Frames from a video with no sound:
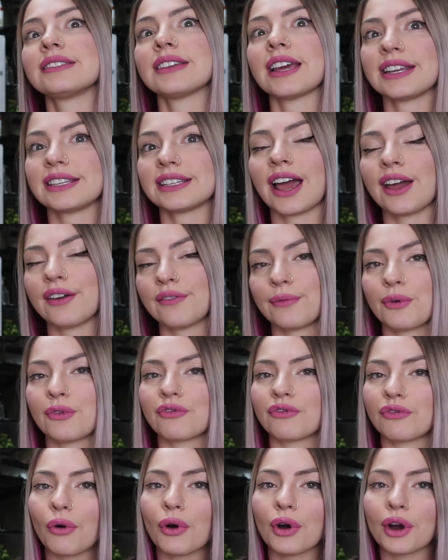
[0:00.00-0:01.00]
nighttime
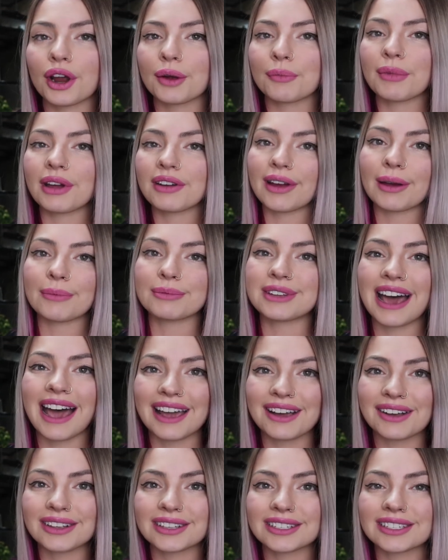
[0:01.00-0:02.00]
for my
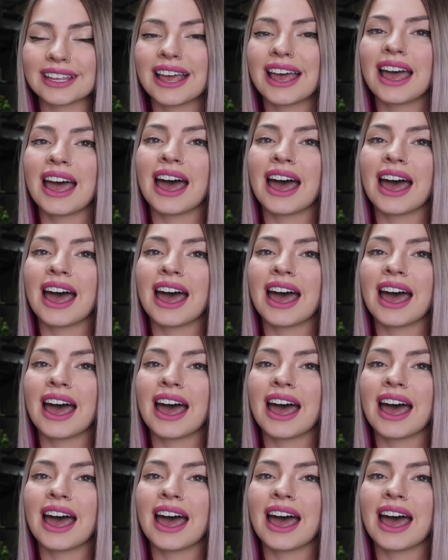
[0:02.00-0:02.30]
reptiles.